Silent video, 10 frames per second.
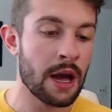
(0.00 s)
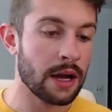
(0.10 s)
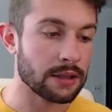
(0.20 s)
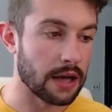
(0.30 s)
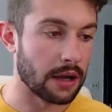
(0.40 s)

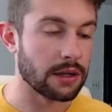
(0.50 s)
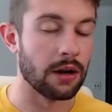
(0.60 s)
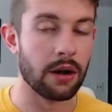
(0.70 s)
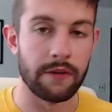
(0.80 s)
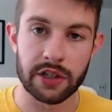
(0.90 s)
It's got a
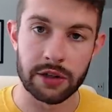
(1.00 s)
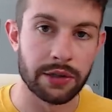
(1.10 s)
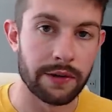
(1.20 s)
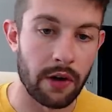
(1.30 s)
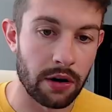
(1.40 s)
ton of
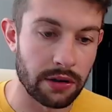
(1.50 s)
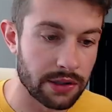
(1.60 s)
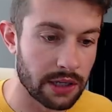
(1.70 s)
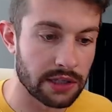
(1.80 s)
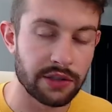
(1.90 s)
exclusive articles
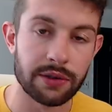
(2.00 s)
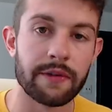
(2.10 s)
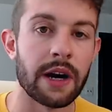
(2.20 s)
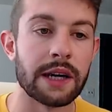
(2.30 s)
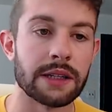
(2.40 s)
and exclusive
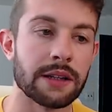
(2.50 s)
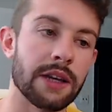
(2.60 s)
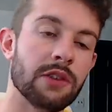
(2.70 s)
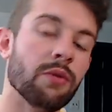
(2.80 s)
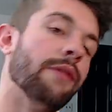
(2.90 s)
content
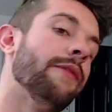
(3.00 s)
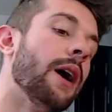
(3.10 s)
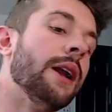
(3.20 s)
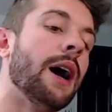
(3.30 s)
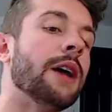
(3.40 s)
that you won't
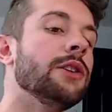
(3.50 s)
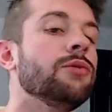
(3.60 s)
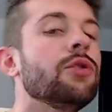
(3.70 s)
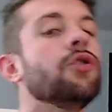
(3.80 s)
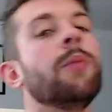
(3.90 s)
find on
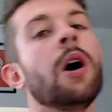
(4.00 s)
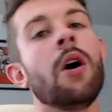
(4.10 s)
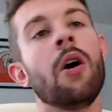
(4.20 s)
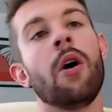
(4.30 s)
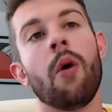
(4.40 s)
YouTube
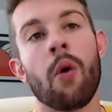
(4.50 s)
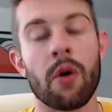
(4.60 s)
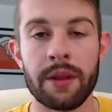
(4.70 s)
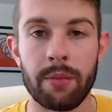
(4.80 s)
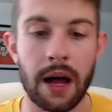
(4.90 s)
or
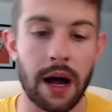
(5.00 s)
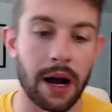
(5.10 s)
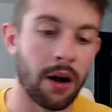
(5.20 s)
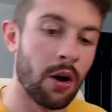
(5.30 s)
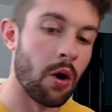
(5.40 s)
in the
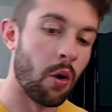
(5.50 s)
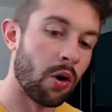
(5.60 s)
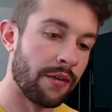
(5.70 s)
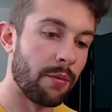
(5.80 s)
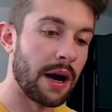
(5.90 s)
blog or
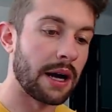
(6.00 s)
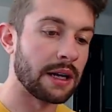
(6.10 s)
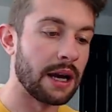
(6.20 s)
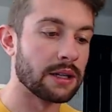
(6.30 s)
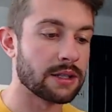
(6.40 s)
on the
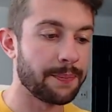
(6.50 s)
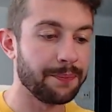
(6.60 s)
podcast.